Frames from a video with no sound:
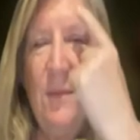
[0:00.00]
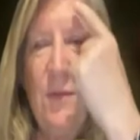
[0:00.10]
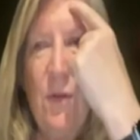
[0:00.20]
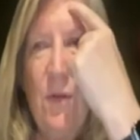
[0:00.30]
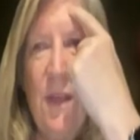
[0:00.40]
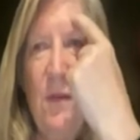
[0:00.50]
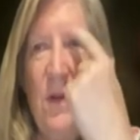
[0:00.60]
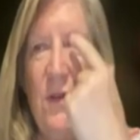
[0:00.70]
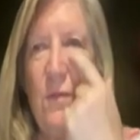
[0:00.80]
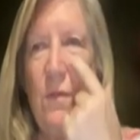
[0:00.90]
same sort of
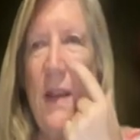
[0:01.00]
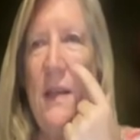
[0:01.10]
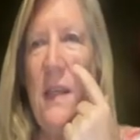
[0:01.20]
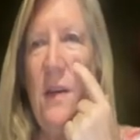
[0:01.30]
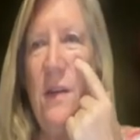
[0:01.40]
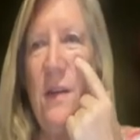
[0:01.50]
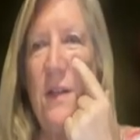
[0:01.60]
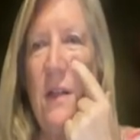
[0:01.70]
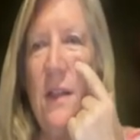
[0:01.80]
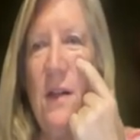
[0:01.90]
thing, runs right here.
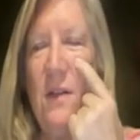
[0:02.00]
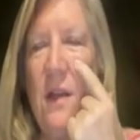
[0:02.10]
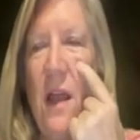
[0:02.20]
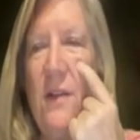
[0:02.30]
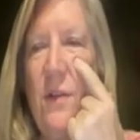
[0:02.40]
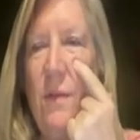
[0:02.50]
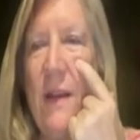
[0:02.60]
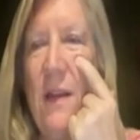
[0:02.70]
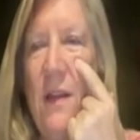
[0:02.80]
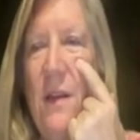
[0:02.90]
There's a little notch
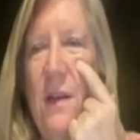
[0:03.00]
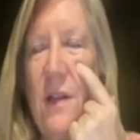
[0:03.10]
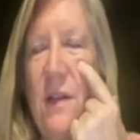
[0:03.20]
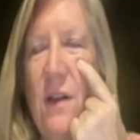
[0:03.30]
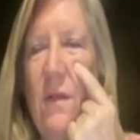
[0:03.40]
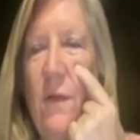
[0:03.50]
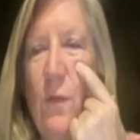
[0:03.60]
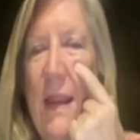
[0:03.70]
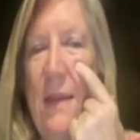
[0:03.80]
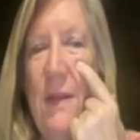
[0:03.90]
right under, there's a little
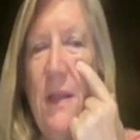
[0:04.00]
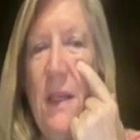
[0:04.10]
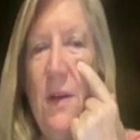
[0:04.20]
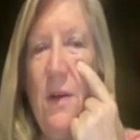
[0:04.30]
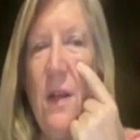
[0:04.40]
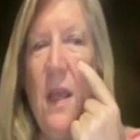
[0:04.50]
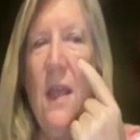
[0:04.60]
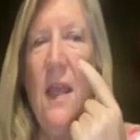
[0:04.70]
foramen here.